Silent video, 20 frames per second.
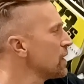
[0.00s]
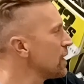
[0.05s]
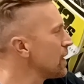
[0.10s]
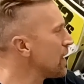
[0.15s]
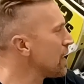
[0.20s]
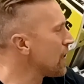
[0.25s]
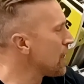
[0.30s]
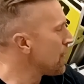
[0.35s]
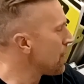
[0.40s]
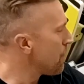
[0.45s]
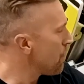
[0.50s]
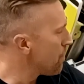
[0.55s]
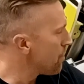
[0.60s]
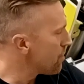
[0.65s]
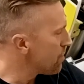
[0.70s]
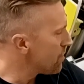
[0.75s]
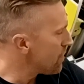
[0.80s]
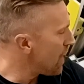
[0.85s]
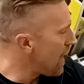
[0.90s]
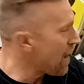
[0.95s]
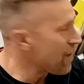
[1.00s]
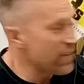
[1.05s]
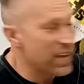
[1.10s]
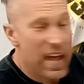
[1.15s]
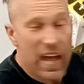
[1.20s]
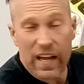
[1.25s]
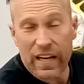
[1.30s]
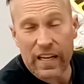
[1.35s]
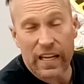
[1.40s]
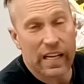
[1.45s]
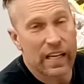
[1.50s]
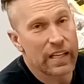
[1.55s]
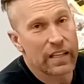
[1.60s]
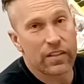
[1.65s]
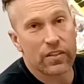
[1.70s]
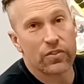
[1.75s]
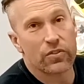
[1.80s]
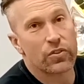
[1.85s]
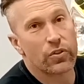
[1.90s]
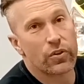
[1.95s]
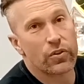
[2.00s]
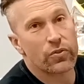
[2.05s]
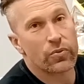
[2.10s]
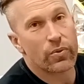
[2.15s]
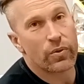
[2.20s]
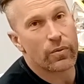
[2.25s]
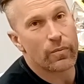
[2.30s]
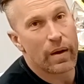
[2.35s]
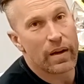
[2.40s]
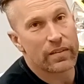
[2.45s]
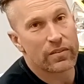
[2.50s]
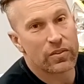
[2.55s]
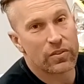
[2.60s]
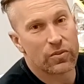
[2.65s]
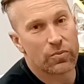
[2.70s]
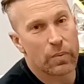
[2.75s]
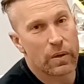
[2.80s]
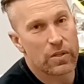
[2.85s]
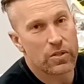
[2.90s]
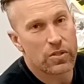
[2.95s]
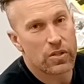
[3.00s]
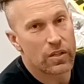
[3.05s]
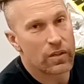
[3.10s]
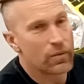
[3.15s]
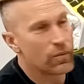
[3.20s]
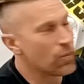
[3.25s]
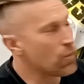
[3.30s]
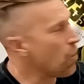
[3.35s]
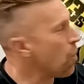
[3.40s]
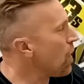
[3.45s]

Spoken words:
I haven't had any concerns with my suspension.